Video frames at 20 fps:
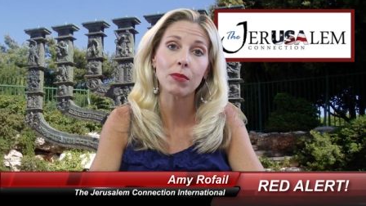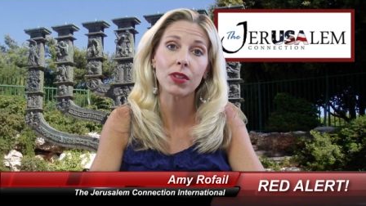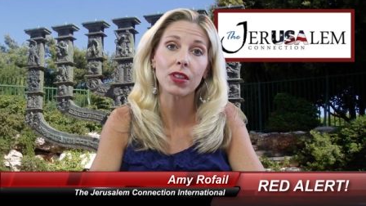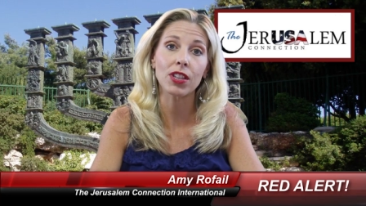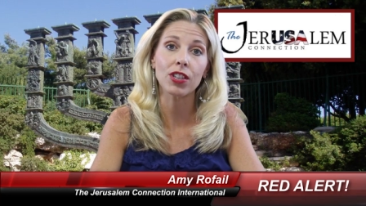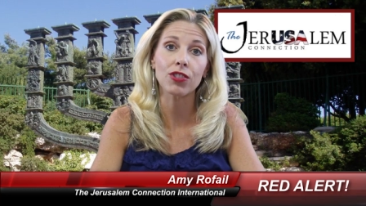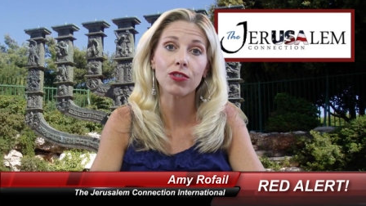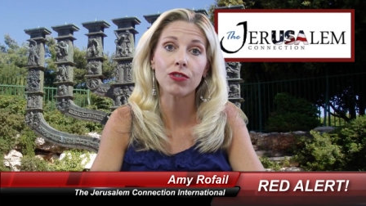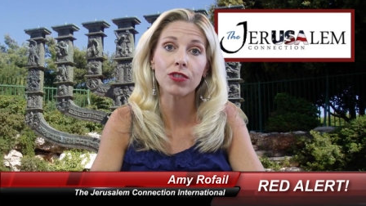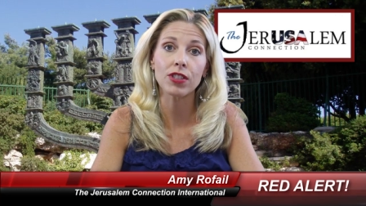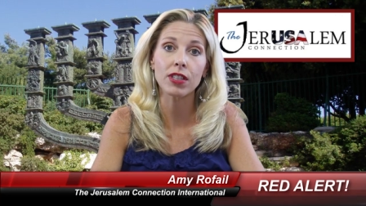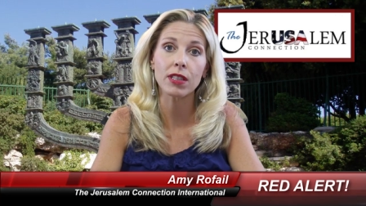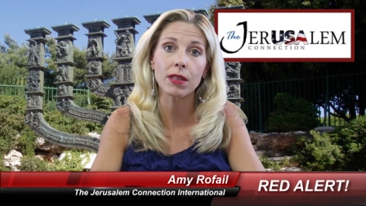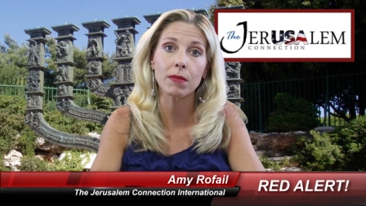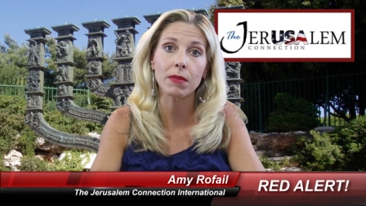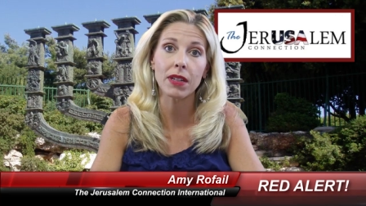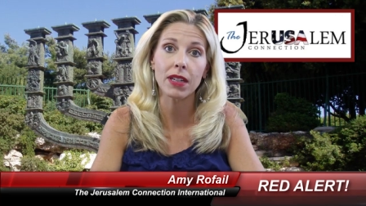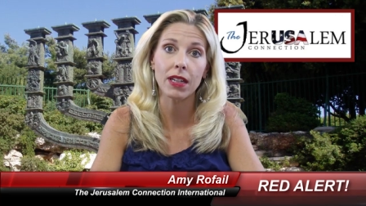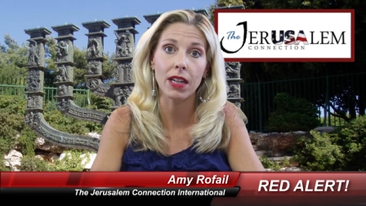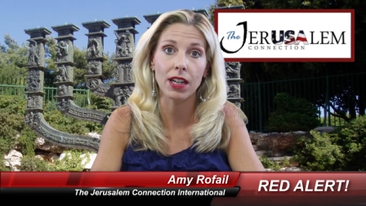with the
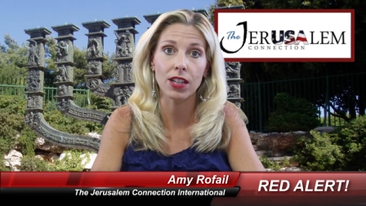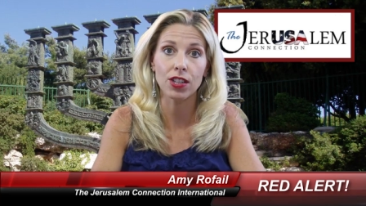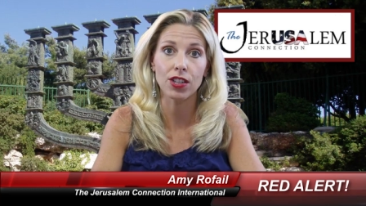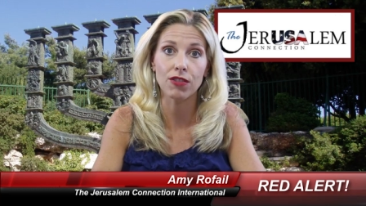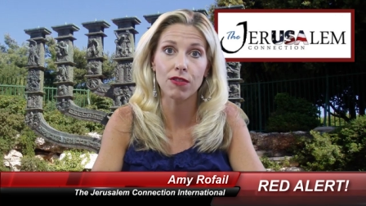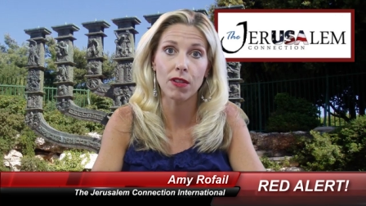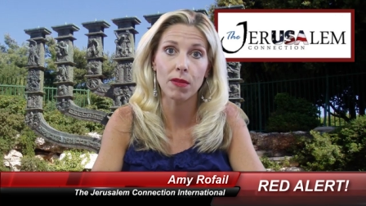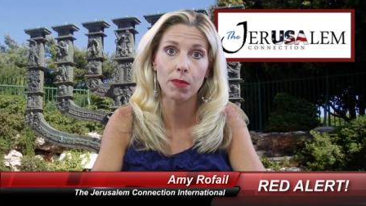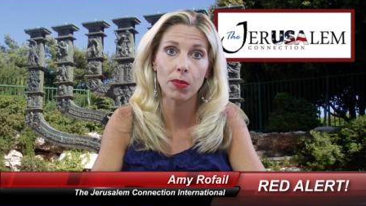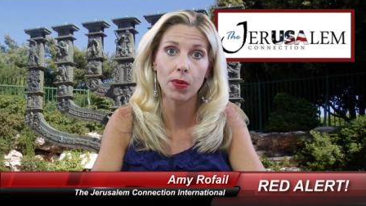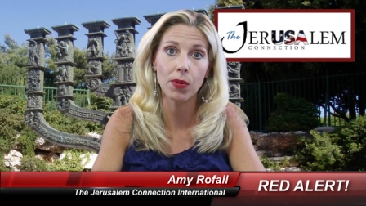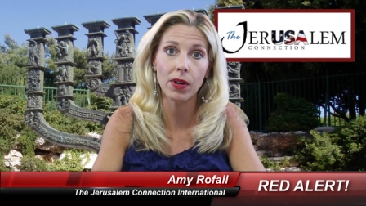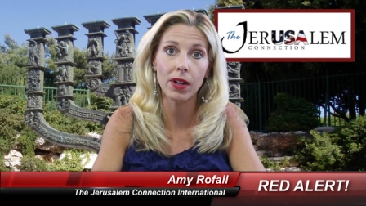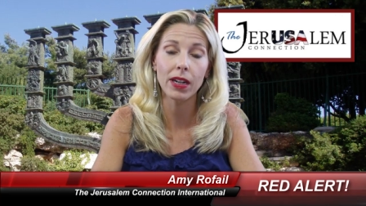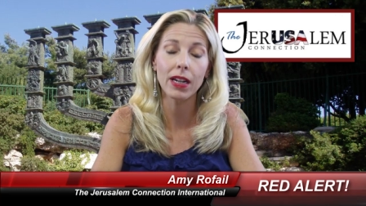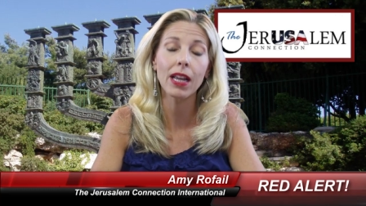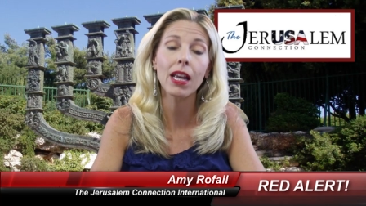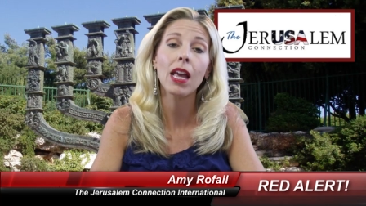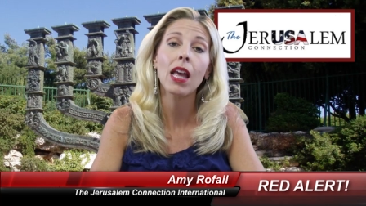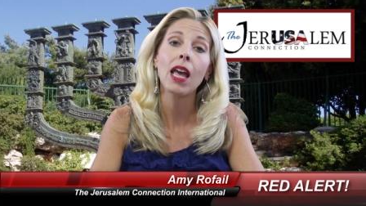Jerusalem Connection
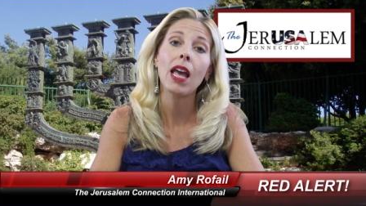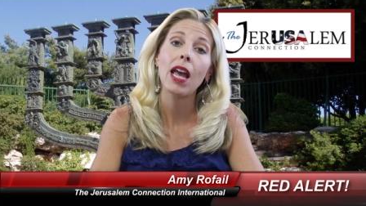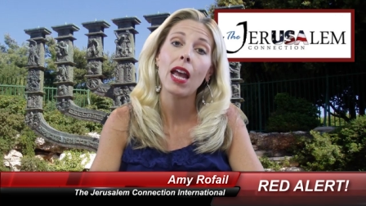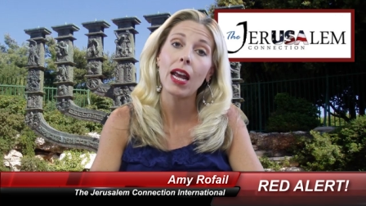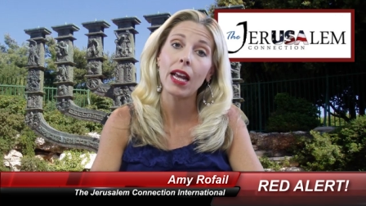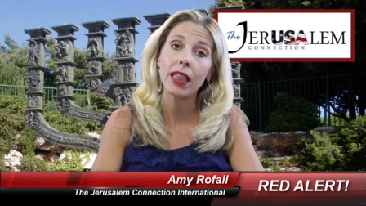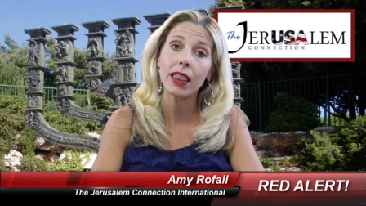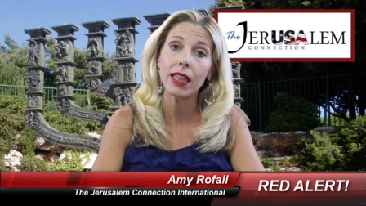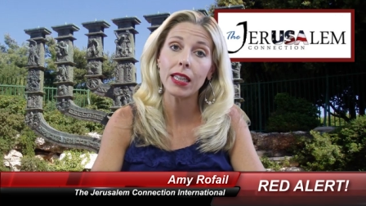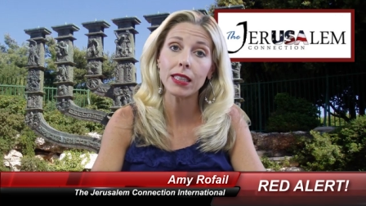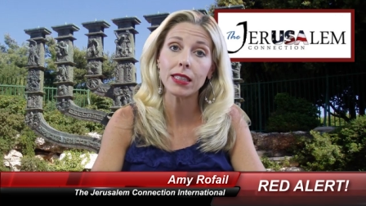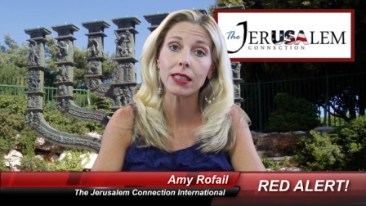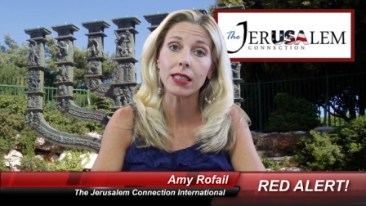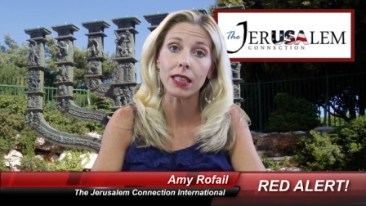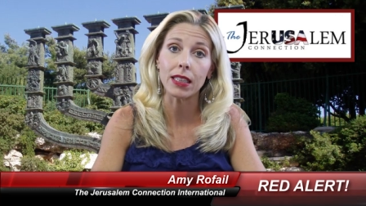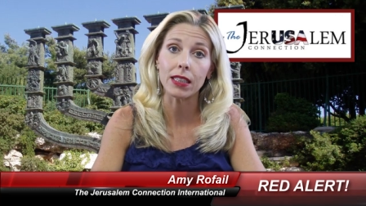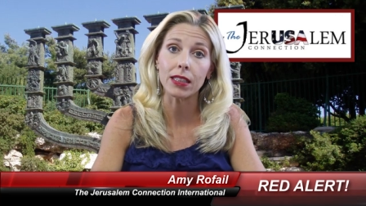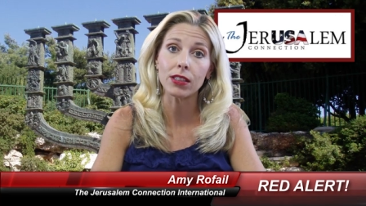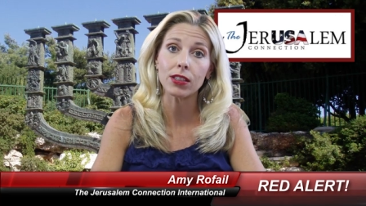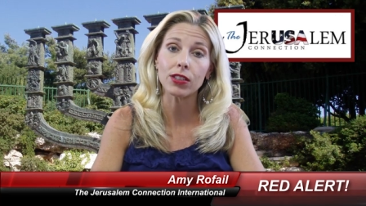Report, and this
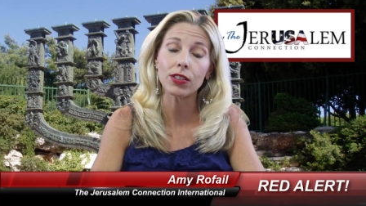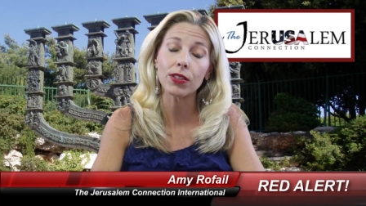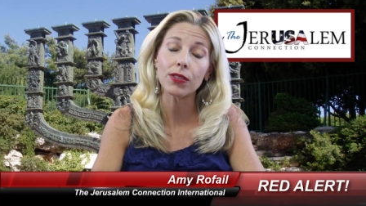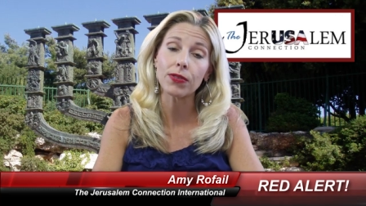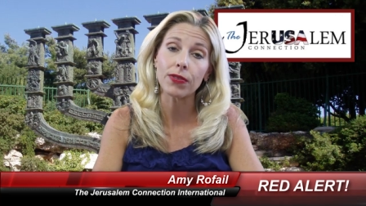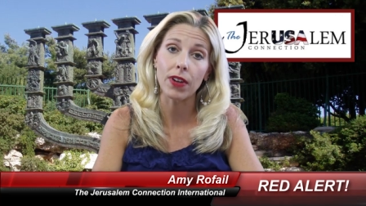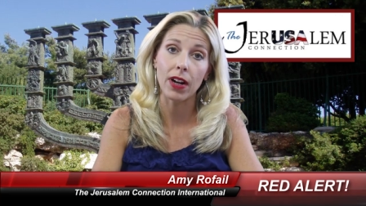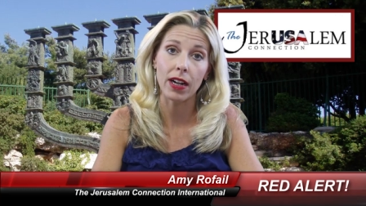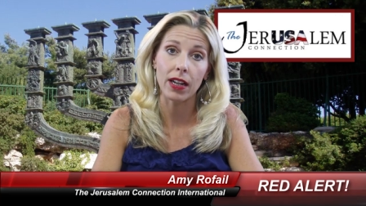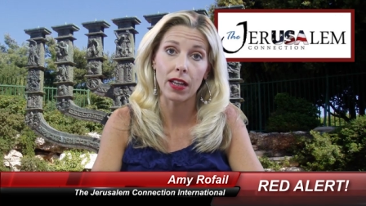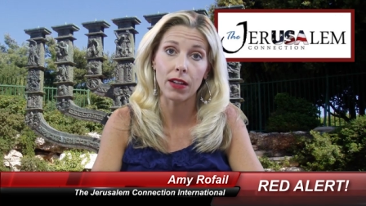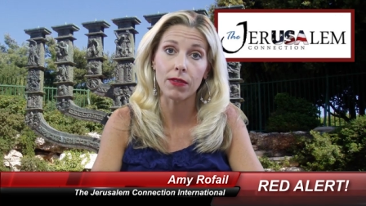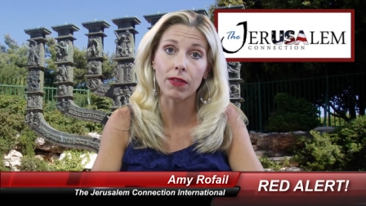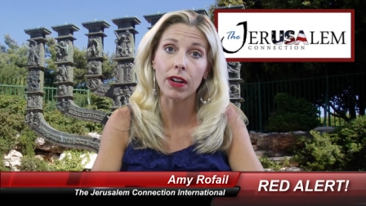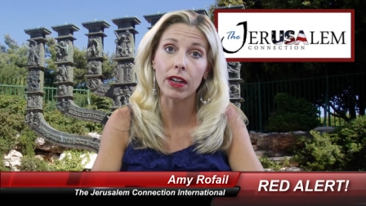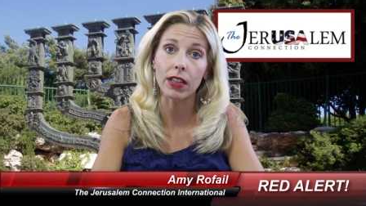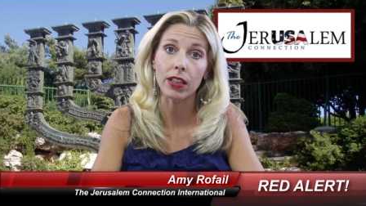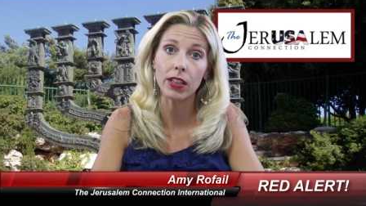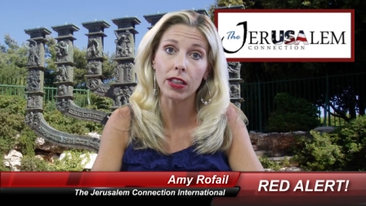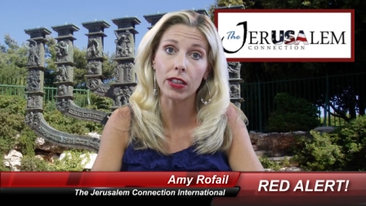is your Friday
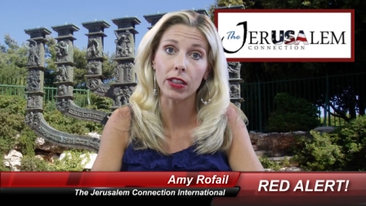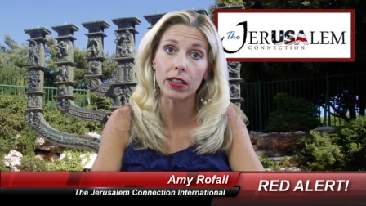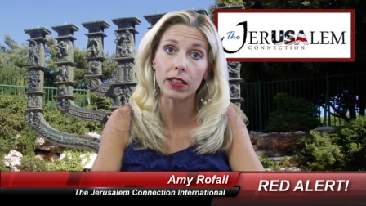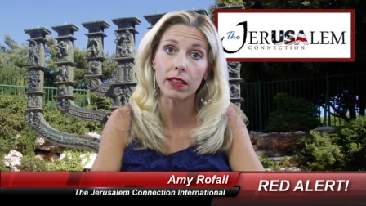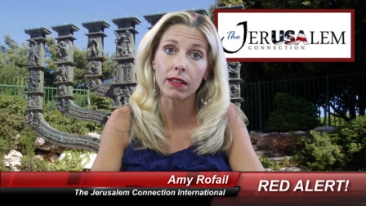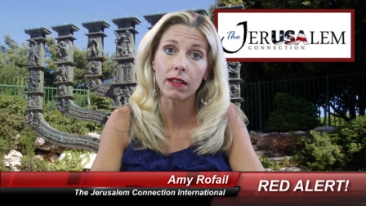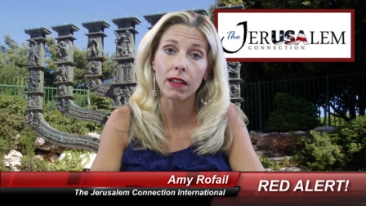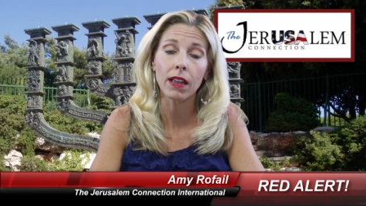Red Alert.